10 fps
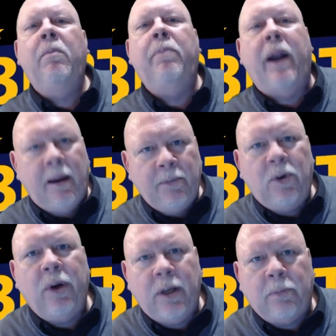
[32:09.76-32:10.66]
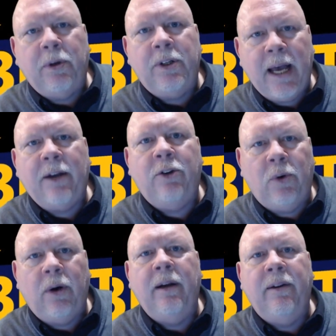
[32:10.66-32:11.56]
but I'm going to protect
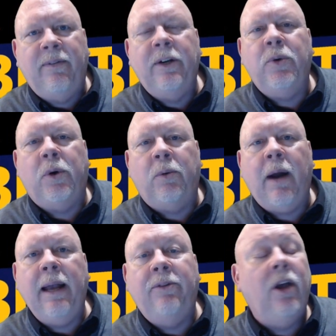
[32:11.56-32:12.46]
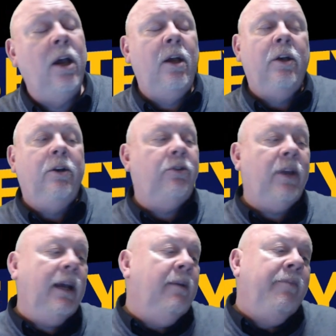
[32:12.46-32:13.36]
your individual rights. You
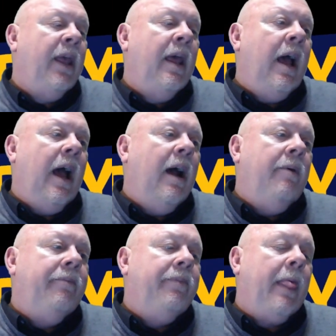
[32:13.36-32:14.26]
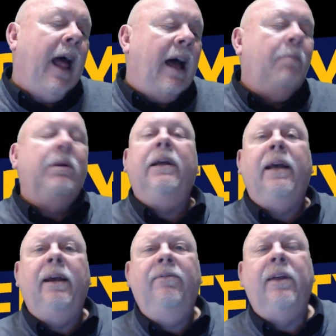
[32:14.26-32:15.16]
see, I
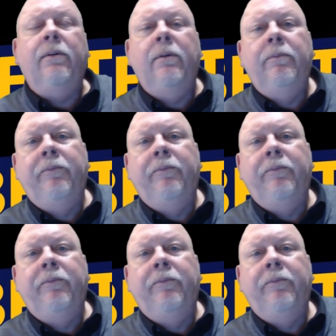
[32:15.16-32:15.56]
believe that